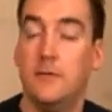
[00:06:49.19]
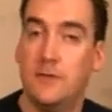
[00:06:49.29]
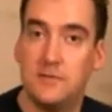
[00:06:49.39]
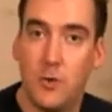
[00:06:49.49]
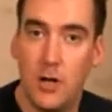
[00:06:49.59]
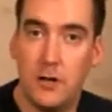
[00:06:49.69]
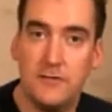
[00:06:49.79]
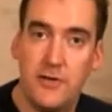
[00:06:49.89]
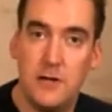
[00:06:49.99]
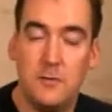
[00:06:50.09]
This model is
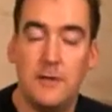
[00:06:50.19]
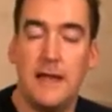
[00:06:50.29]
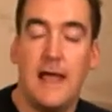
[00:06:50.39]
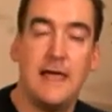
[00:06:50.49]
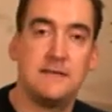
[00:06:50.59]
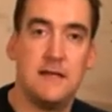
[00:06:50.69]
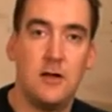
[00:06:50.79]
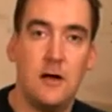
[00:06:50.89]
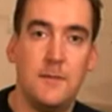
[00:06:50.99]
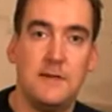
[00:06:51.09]
available at SN
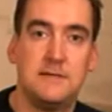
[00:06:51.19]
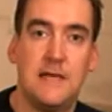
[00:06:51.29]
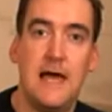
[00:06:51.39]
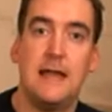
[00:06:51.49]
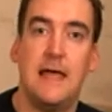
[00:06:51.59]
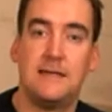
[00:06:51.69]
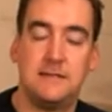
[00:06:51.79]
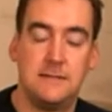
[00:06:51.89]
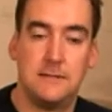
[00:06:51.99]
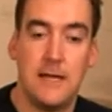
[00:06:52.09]
Hobbies at
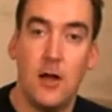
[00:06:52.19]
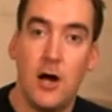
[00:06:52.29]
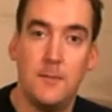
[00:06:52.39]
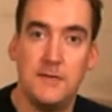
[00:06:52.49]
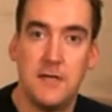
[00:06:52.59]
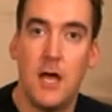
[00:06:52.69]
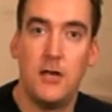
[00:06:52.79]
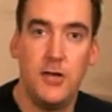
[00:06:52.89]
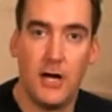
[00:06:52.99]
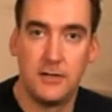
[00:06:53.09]

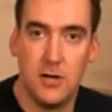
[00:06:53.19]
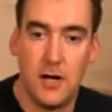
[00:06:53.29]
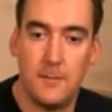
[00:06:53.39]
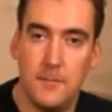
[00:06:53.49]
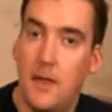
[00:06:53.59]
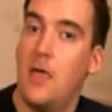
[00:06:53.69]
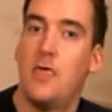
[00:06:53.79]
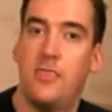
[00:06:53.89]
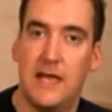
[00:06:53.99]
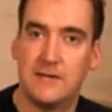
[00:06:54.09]
snhobbies.com.
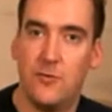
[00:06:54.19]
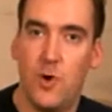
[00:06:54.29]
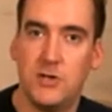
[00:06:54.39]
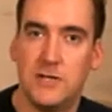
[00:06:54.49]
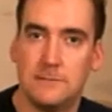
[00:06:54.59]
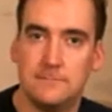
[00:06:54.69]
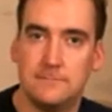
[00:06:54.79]
Thanks for watching.